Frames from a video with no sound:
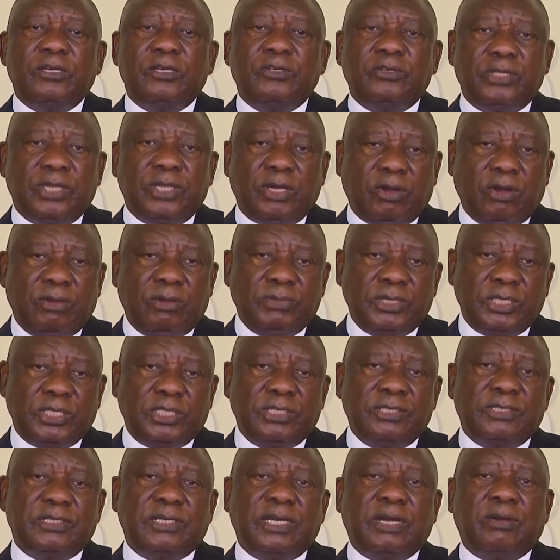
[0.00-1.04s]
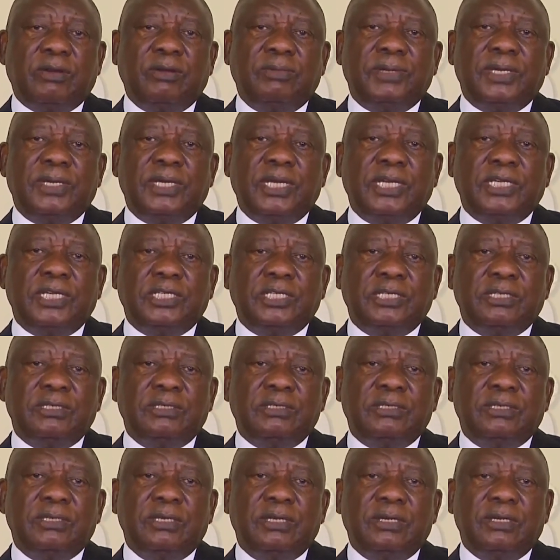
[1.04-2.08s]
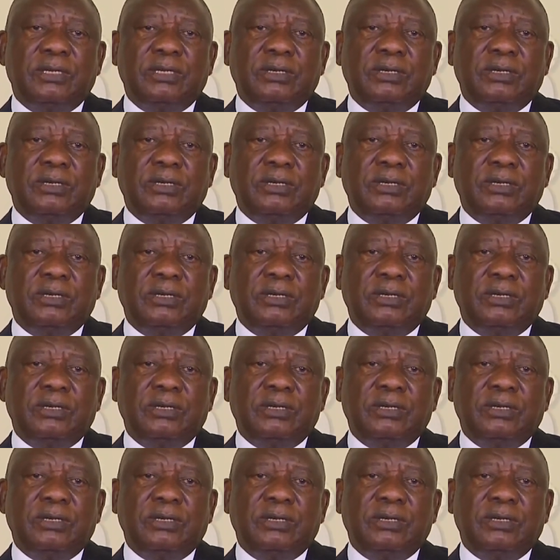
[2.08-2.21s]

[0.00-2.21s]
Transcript: to the Commission's recommendations